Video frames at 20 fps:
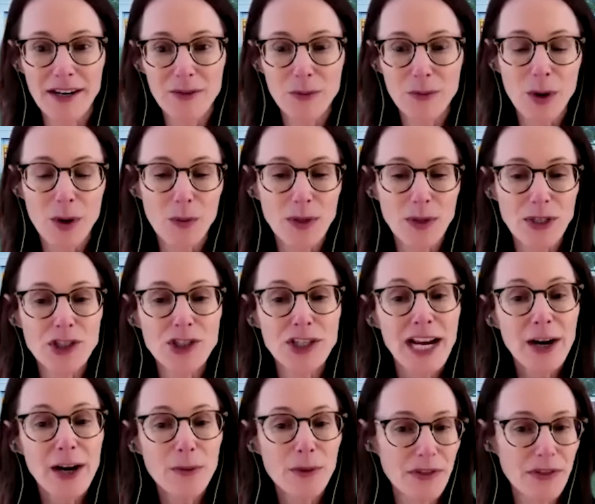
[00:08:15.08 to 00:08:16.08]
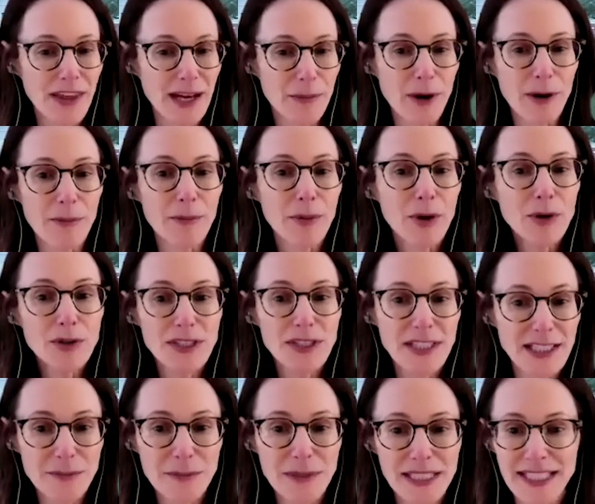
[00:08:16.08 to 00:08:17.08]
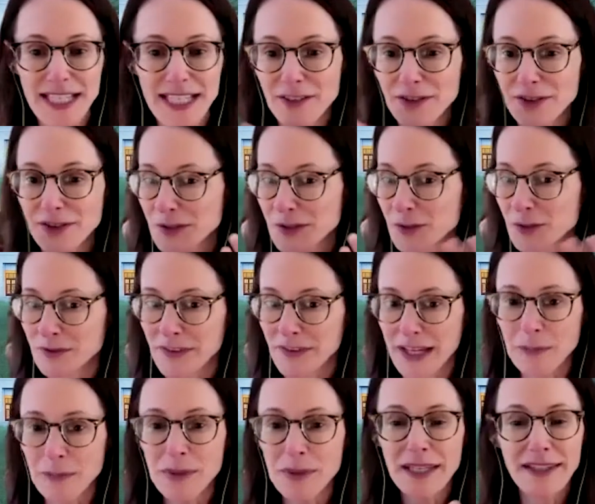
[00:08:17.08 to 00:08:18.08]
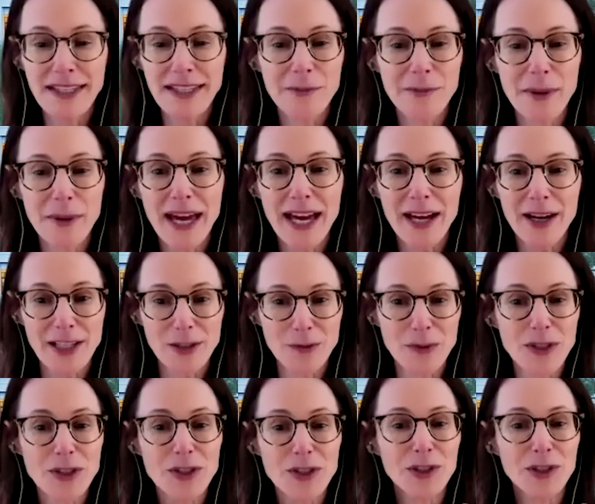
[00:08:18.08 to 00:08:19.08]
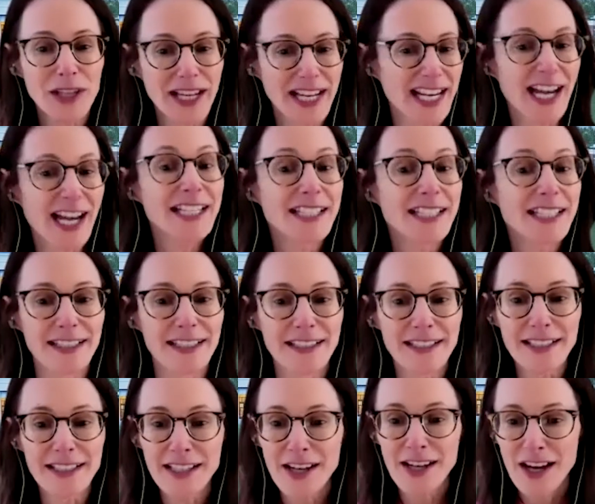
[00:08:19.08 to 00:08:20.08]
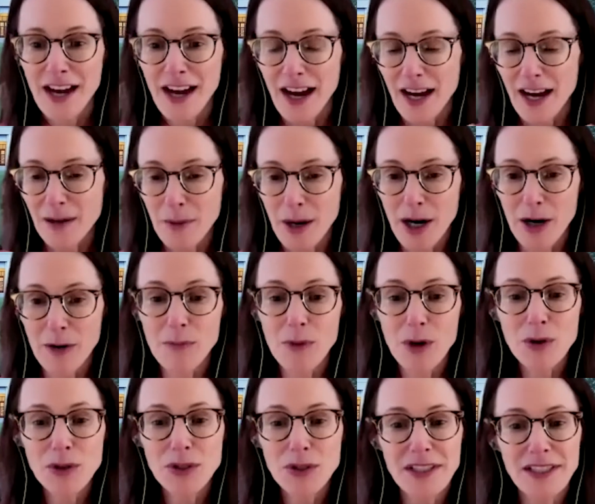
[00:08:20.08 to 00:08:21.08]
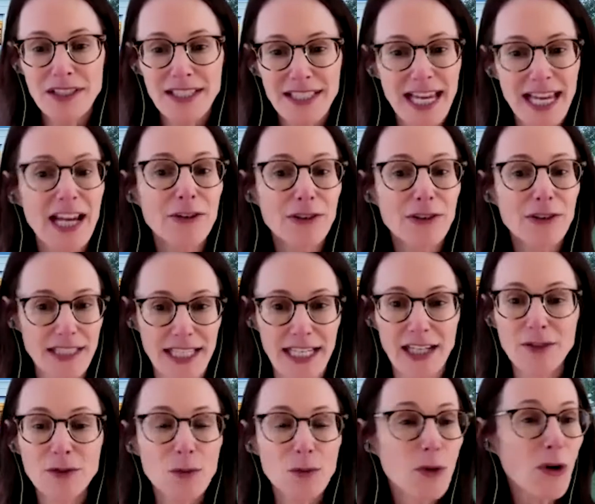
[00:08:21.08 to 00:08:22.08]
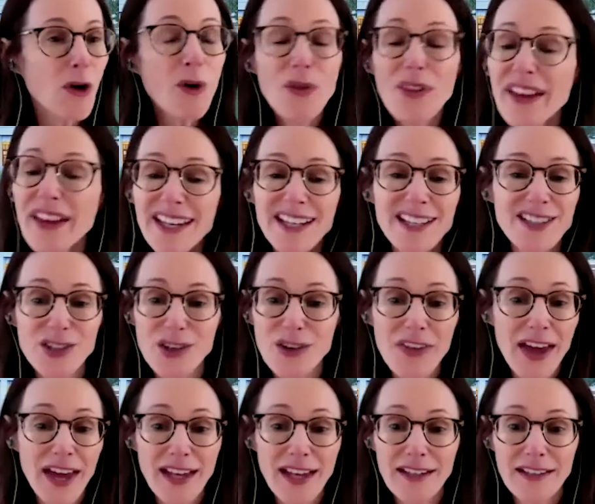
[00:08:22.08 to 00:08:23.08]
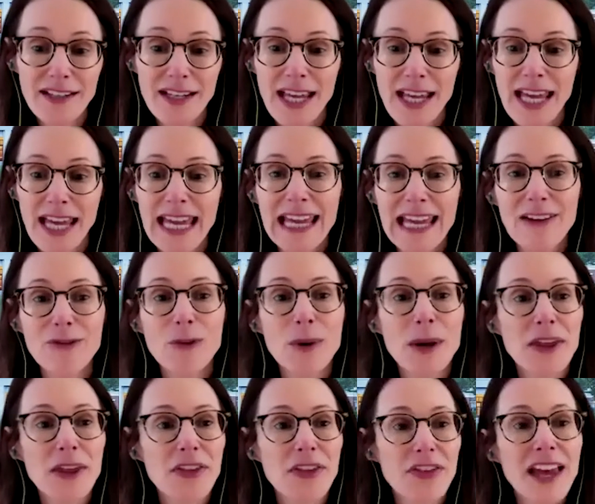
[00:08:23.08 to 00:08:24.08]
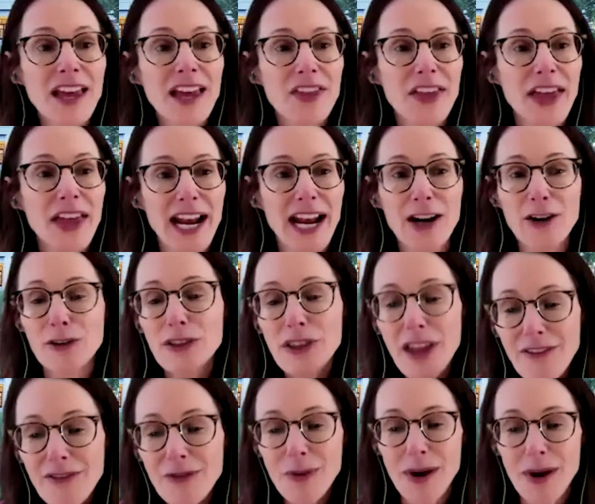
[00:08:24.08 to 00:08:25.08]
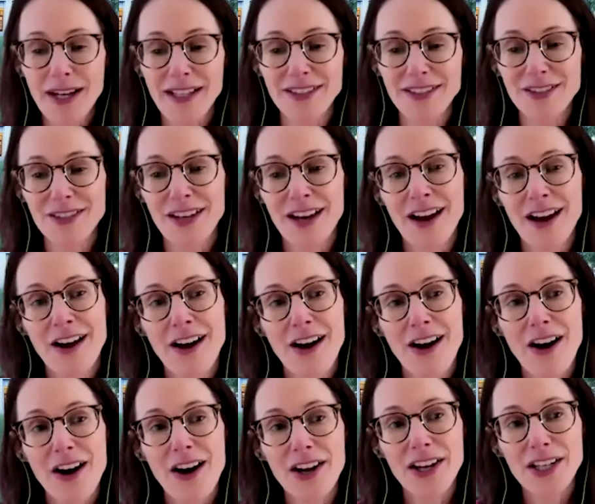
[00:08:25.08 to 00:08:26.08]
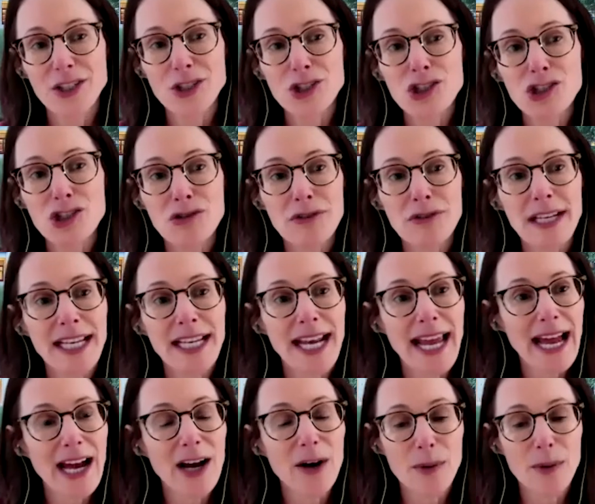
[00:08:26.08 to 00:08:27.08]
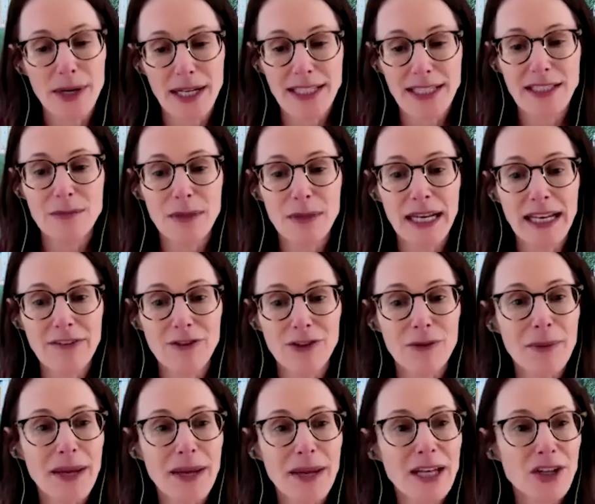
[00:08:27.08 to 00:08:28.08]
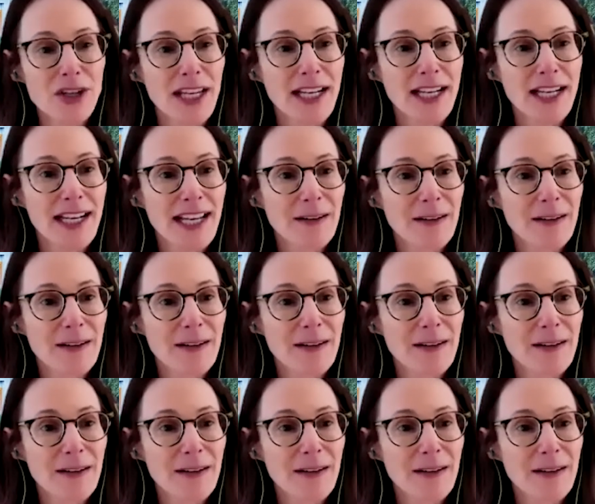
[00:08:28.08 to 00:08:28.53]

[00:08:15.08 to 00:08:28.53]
what we share with them, our most intimate selves, sort of like peeling back as we do like an onion, our most sacred selves. We're only going to do that if we think that our loved ones are going to treat our intimate information